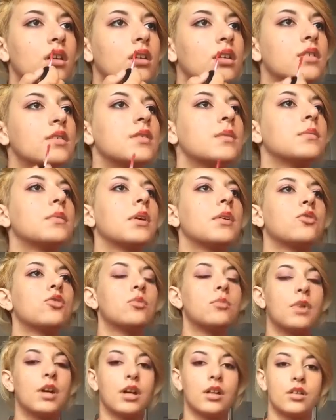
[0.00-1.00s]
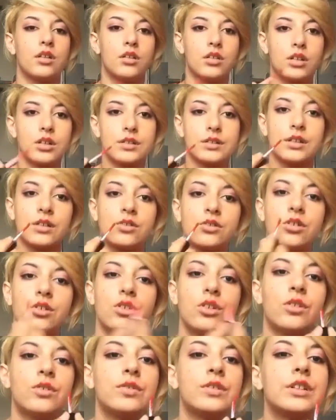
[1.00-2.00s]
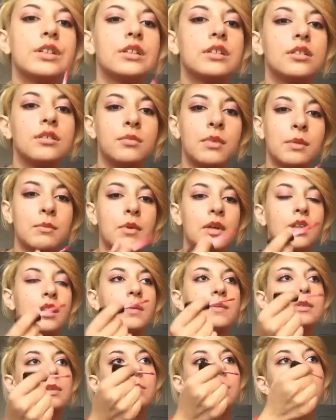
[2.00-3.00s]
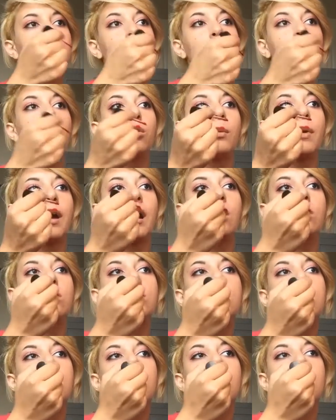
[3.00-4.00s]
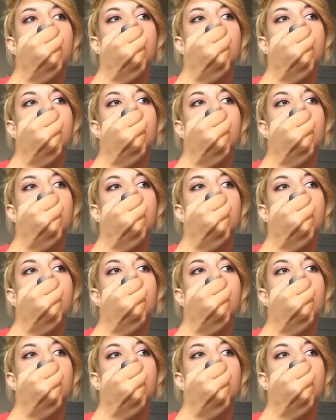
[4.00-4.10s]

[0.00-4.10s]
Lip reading: because sometimes with my other looks I'll draw over it to make my lips appear more round.